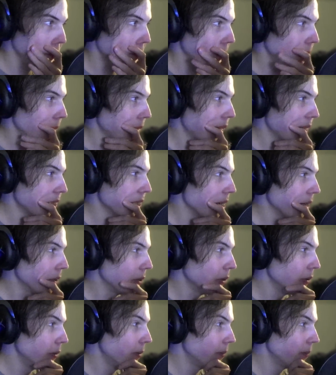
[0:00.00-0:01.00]
That's not
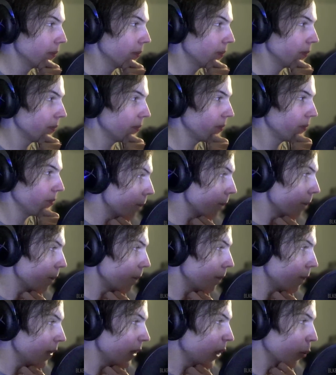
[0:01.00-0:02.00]
good.
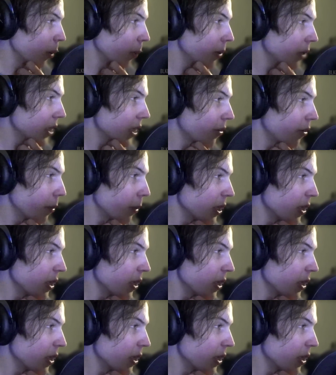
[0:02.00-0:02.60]
The One Piece government